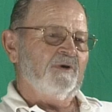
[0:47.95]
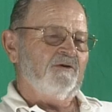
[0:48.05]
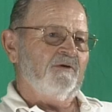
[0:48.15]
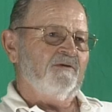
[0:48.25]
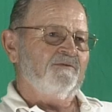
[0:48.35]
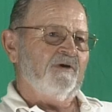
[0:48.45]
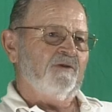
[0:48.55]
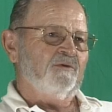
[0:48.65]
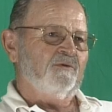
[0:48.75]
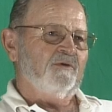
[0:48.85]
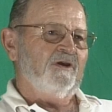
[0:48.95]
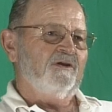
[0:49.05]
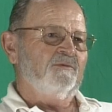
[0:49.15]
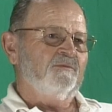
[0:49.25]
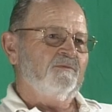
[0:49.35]
my grandfather
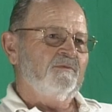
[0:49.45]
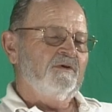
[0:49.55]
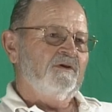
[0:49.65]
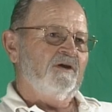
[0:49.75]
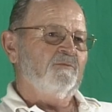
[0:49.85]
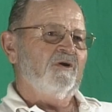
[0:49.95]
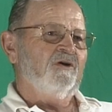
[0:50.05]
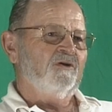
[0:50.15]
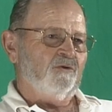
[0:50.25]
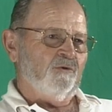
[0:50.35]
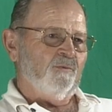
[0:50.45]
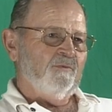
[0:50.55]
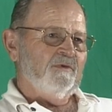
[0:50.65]
and and my uncle,